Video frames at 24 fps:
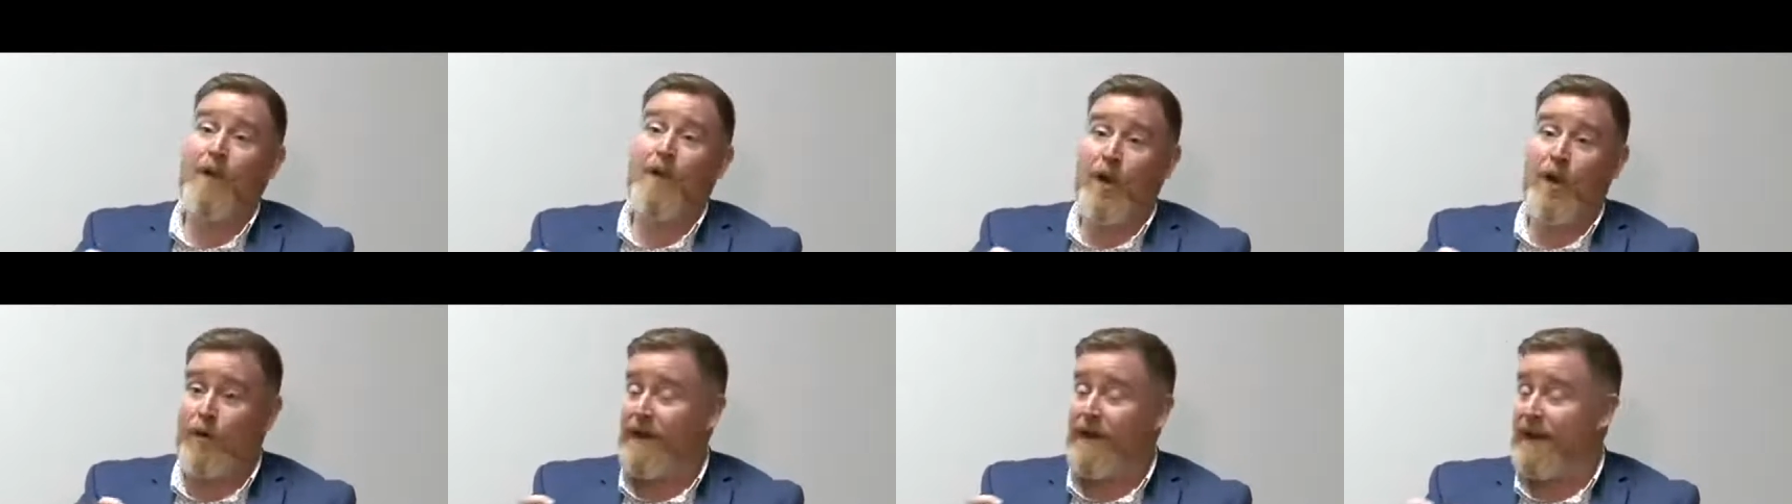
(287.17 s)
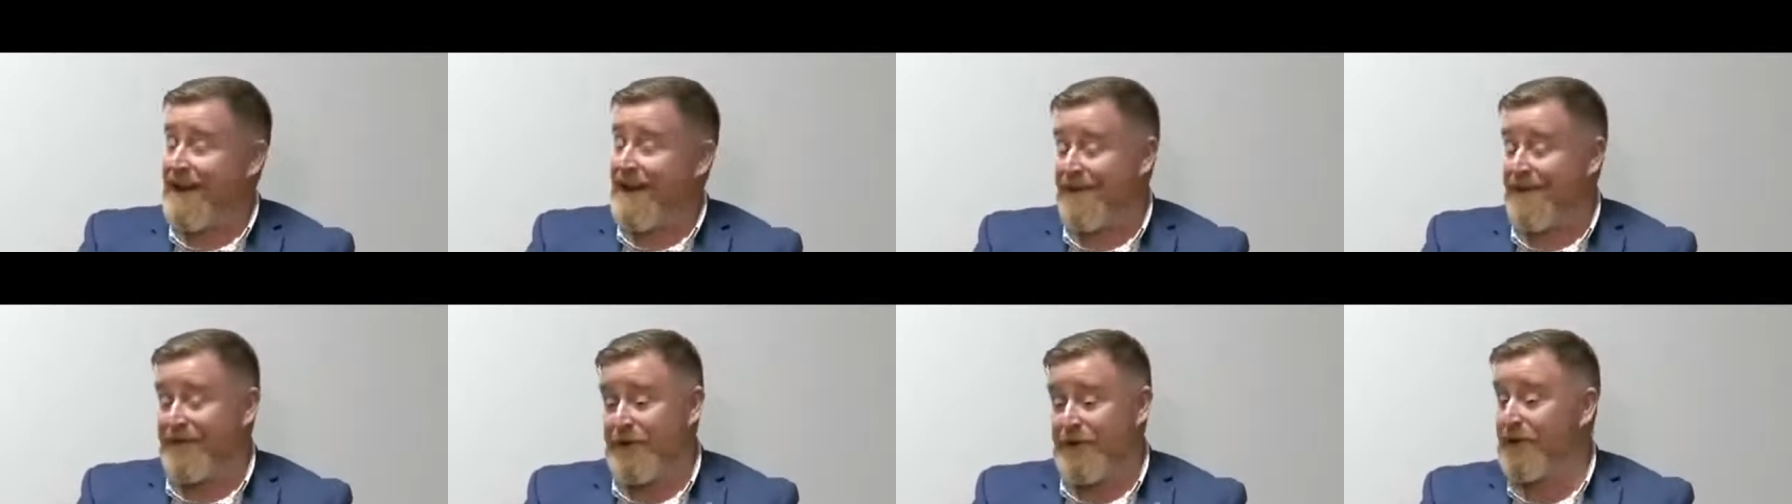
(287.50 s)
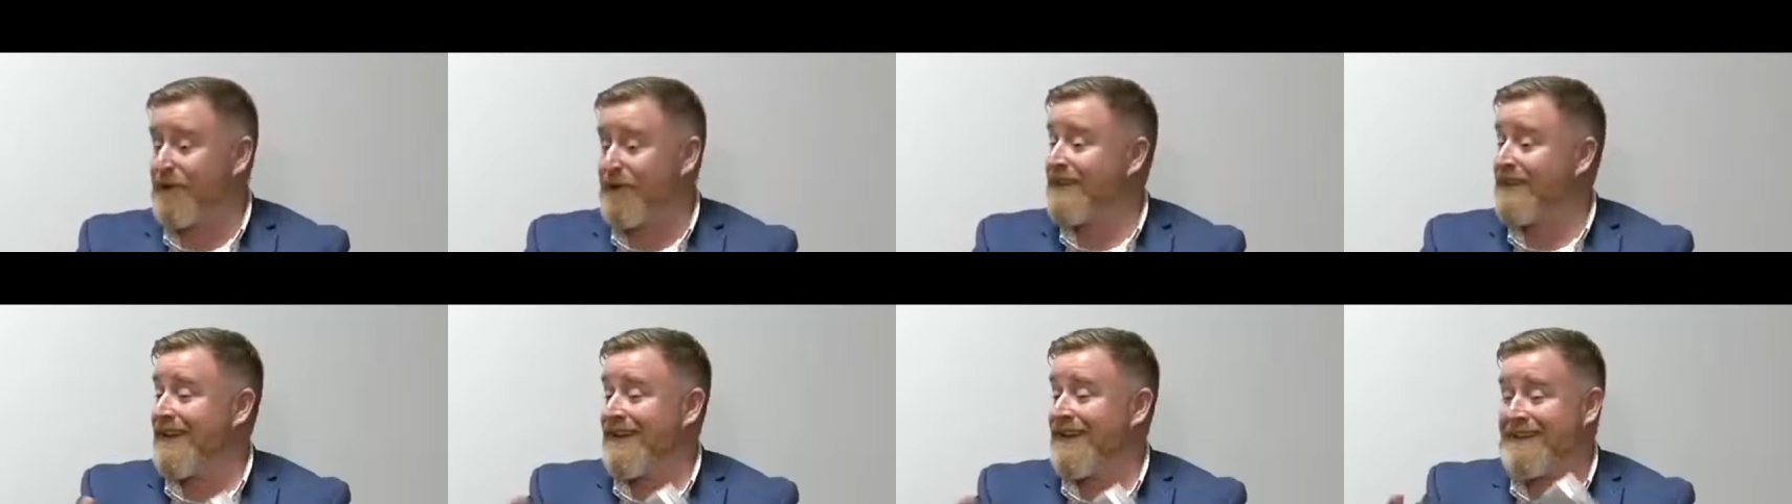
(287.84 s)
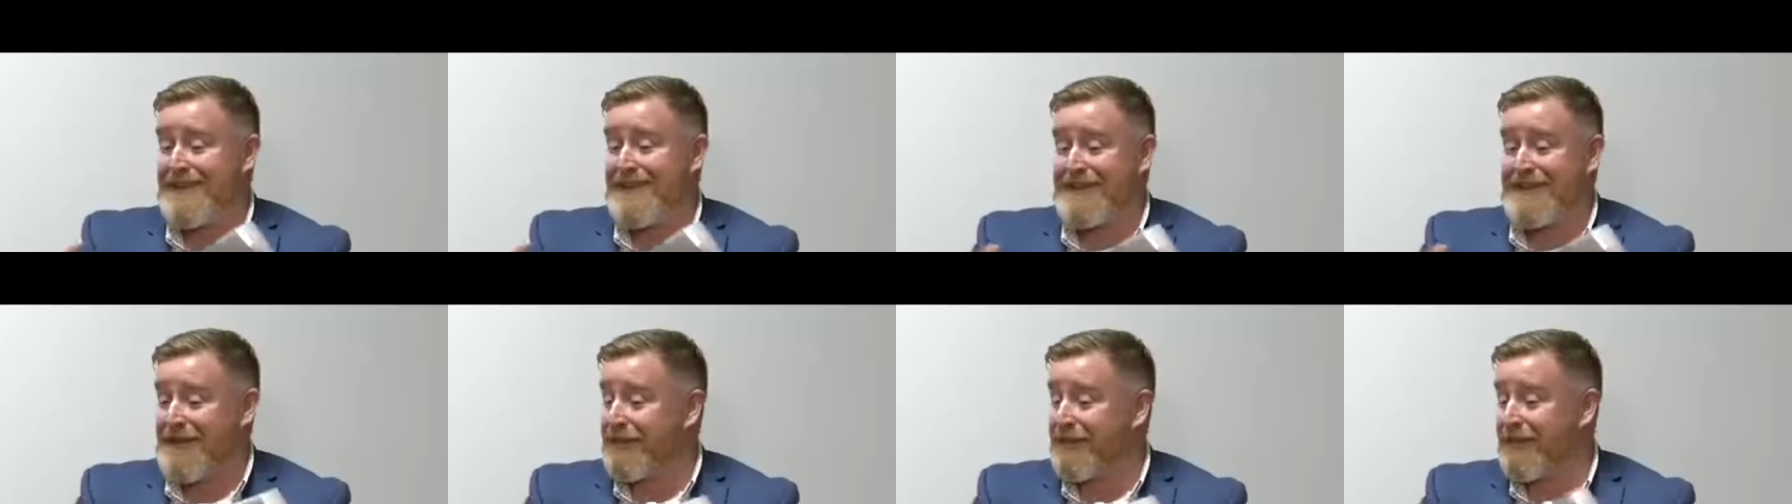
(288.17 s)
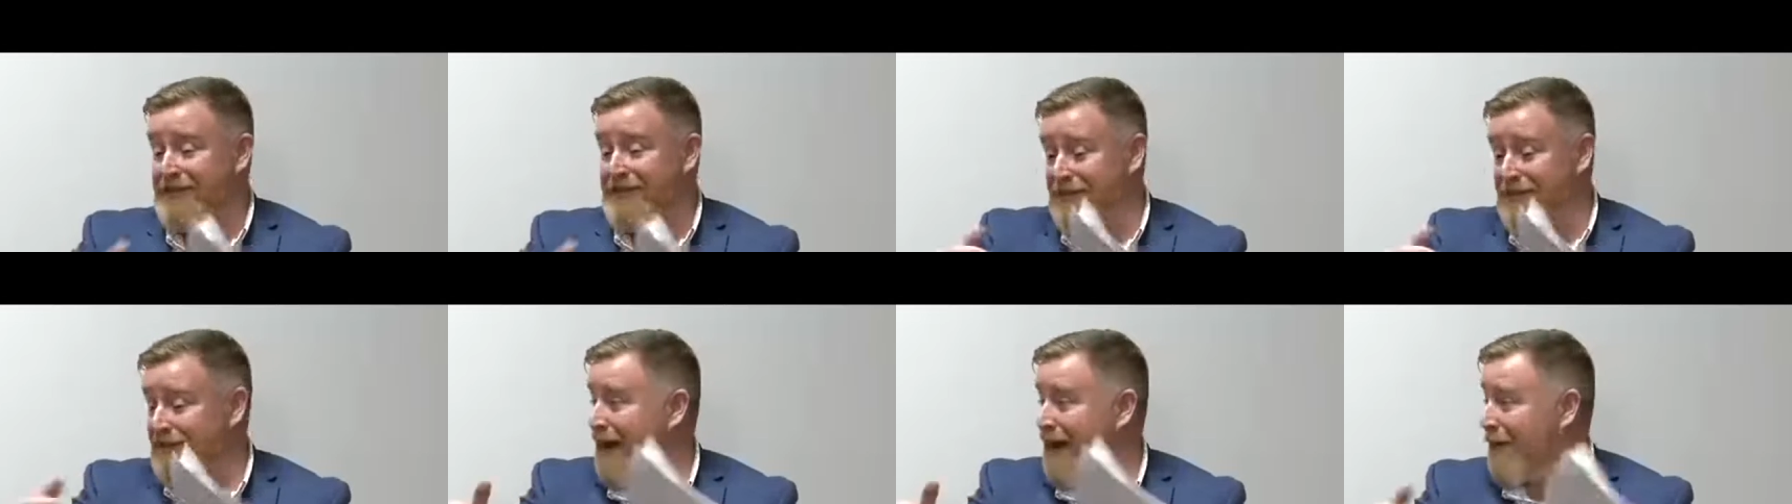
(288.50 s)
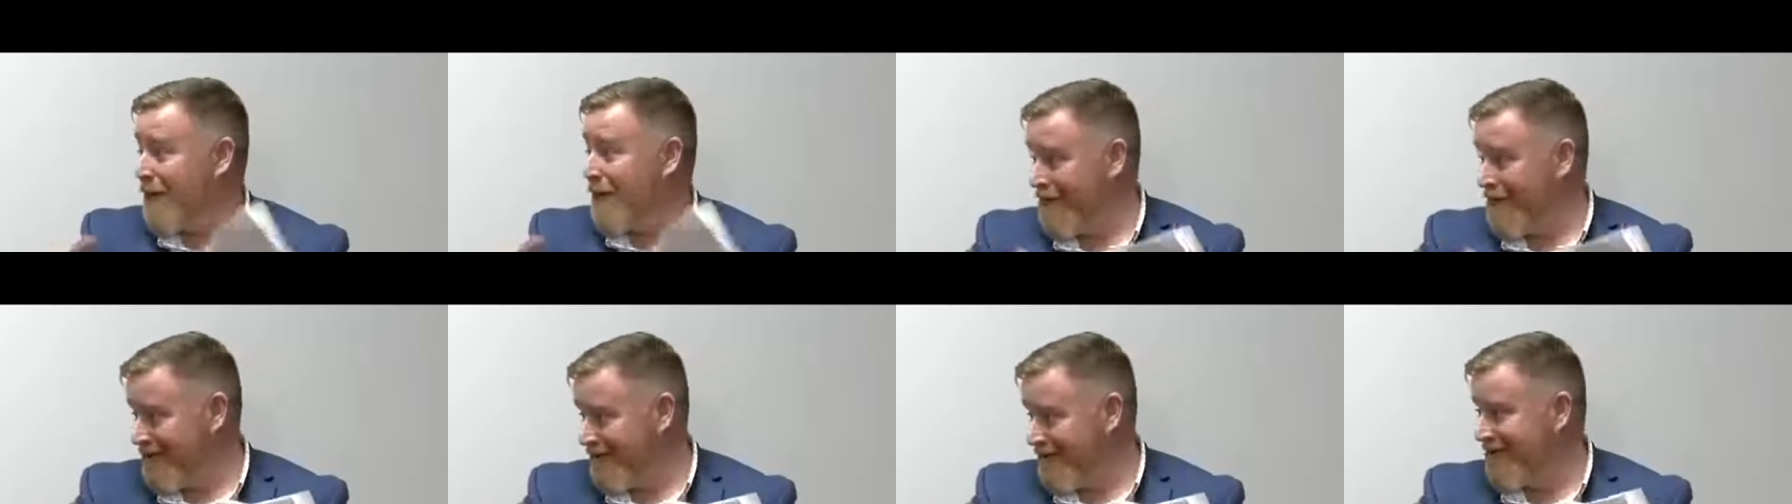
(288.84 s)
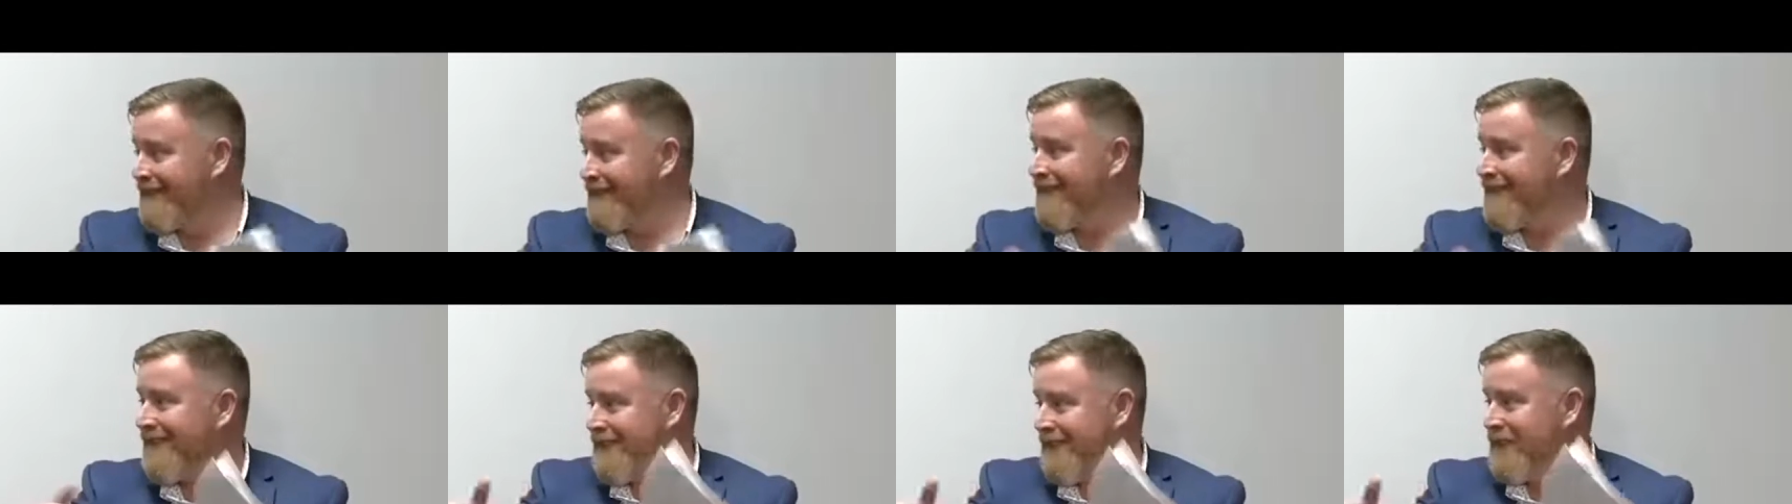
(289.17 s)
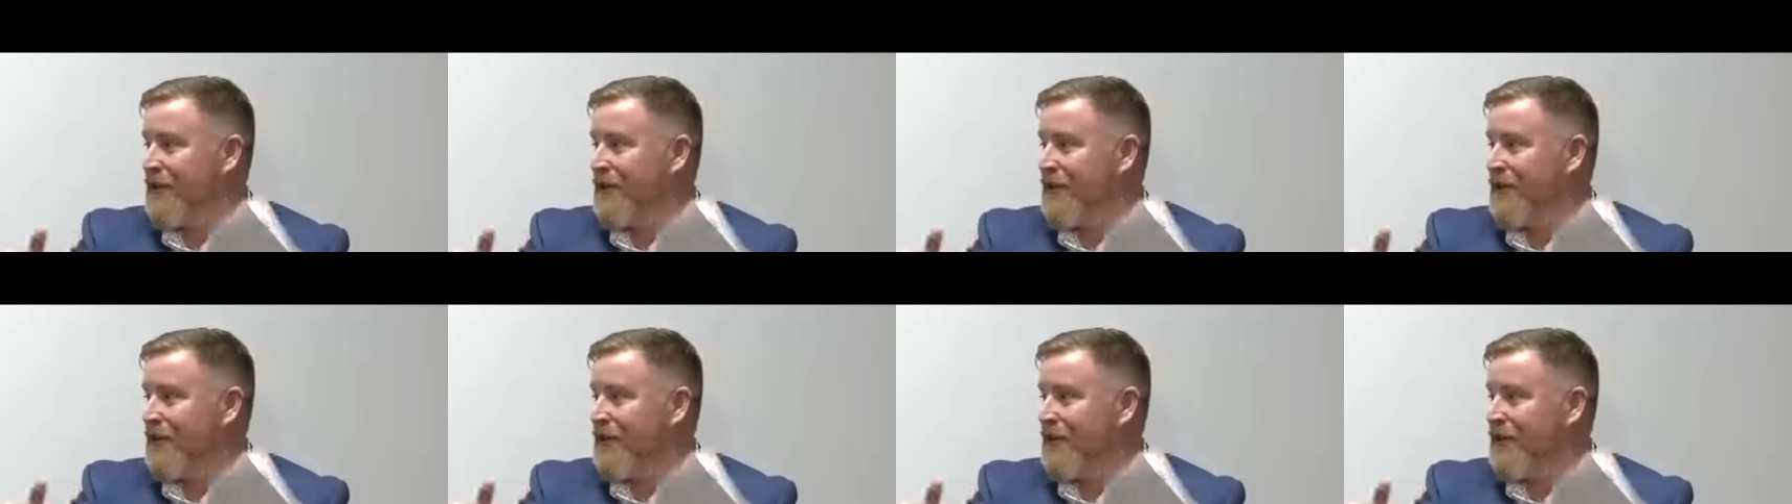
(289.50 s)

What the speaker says: Okay, you have to look at the difference of hours,